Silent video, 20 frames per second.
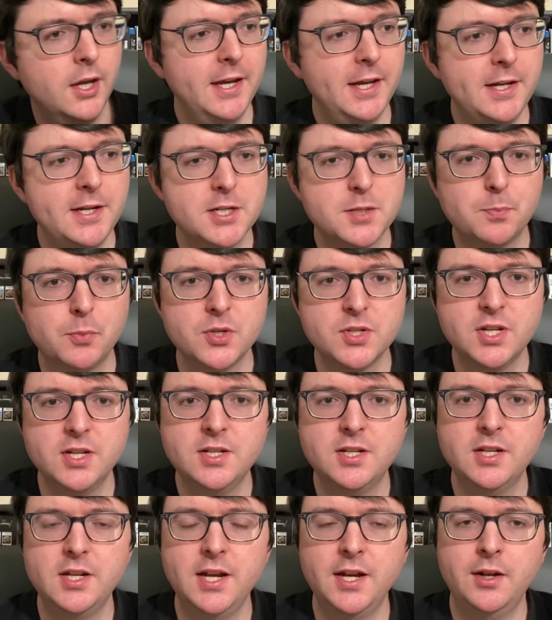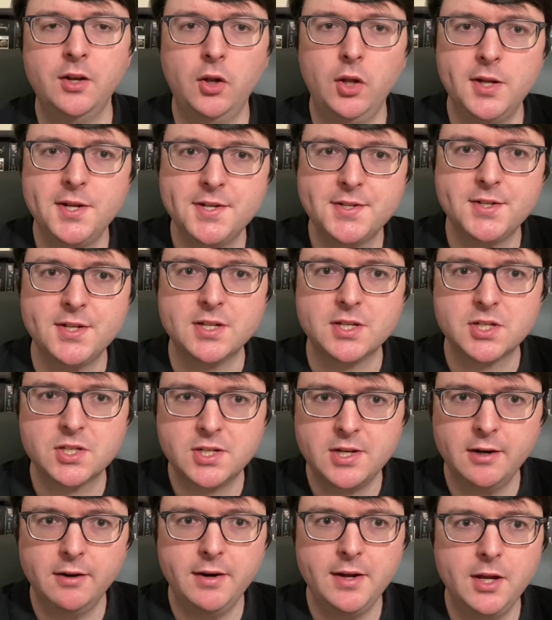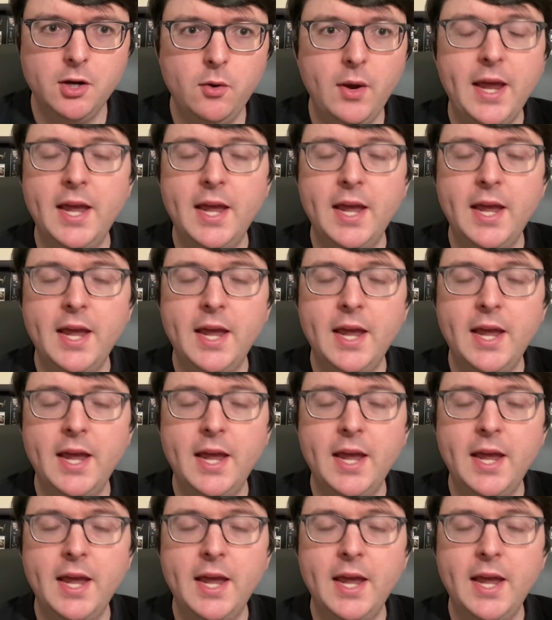It is presented in lossless stereo